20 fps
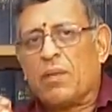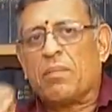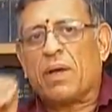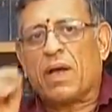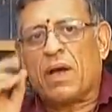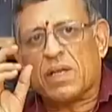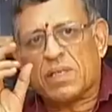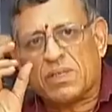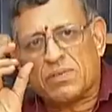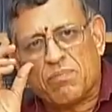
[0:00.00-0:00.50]

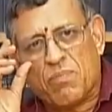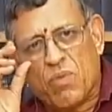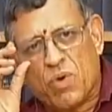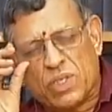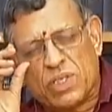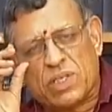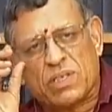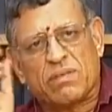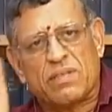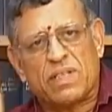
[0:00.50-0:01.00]
Because
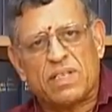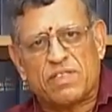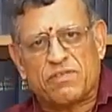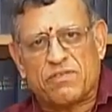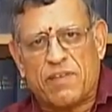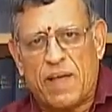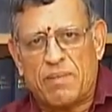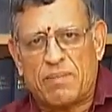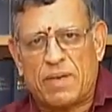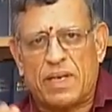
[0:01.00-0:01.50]
most of these
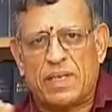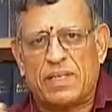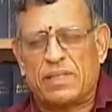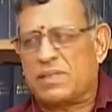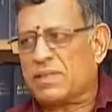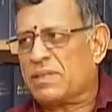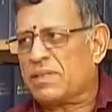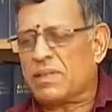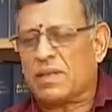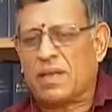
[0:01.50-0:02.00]

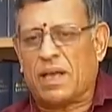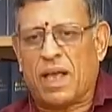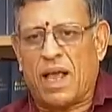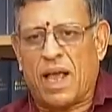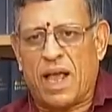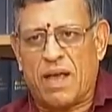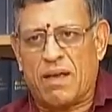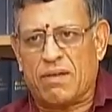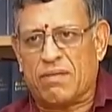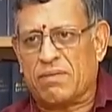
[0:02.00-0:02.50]
families
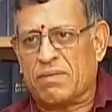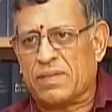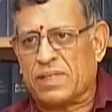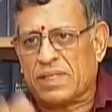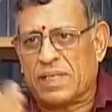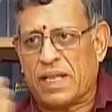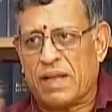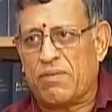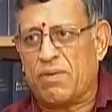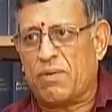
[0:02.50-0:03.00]
have
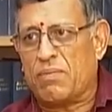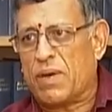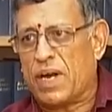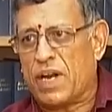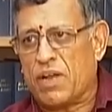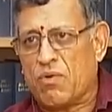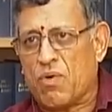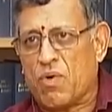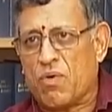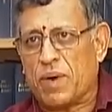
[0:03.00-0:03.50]
saved
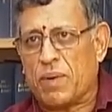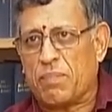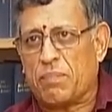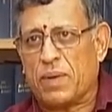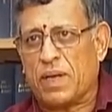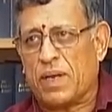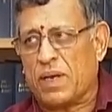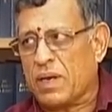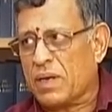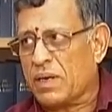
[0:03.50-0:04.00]
money over a
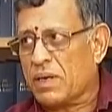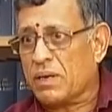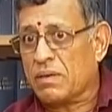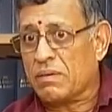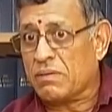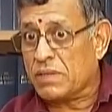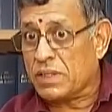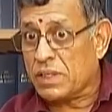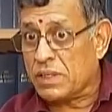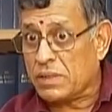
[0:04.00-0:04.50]
period,
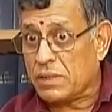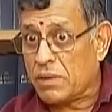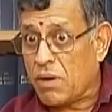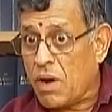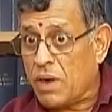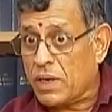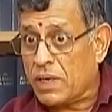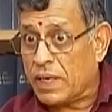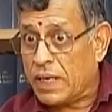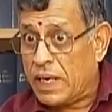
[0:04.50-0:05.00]
which is
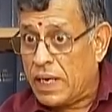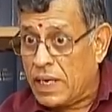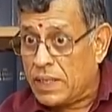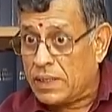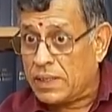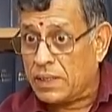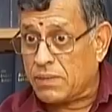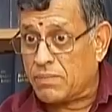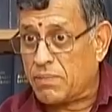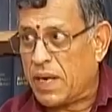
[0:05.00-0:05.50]
not
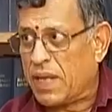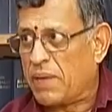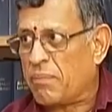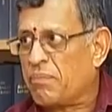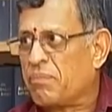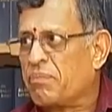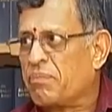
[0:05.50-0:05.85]
illicit money.